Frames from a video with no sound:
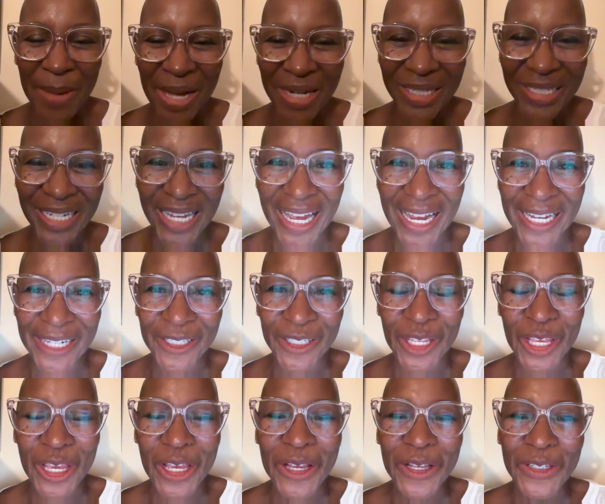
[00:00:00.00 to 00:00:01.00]
monetized,
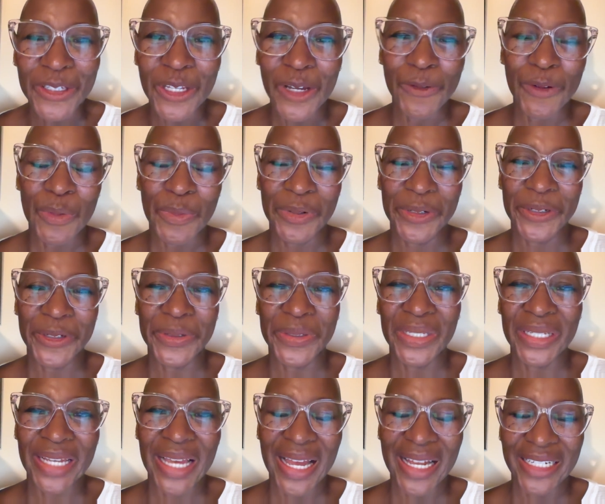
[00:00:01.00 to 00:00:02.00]
so we're
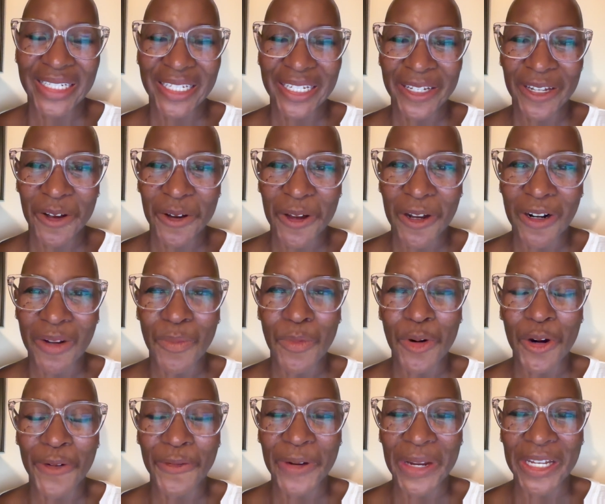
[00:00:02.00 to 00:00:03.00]
producing content on a
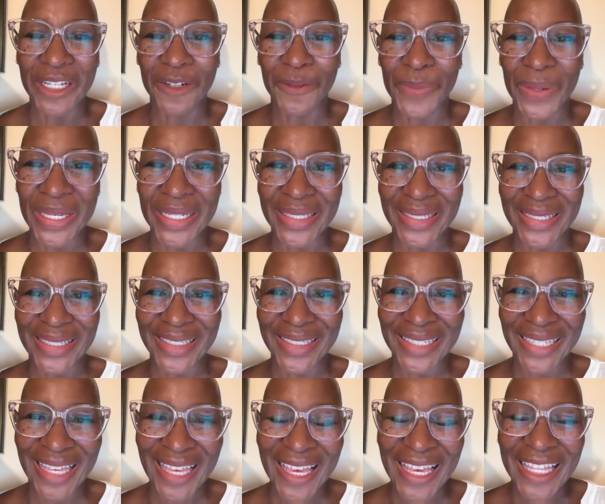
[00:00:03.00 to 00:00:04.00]
more regular
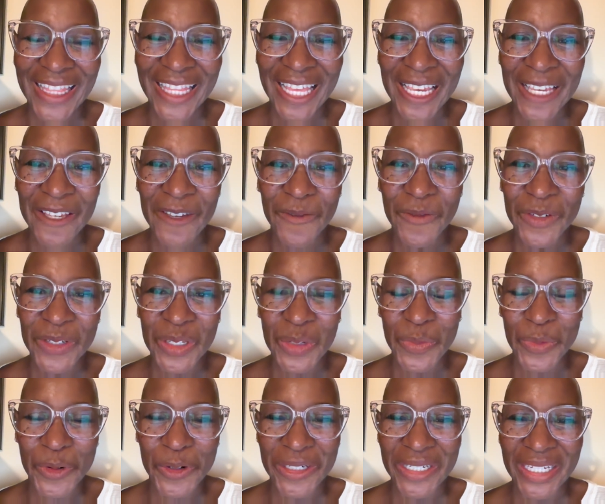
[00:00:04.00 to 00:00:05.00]
basis. Thank you for
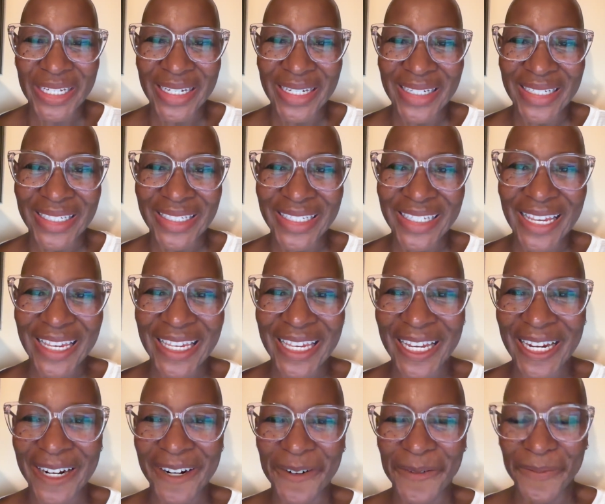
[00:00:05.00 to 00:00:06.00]
supporting us. Take
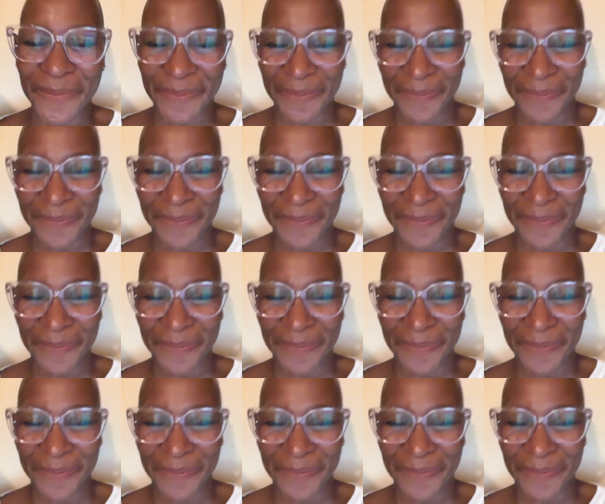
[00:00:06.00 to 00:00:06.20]
care.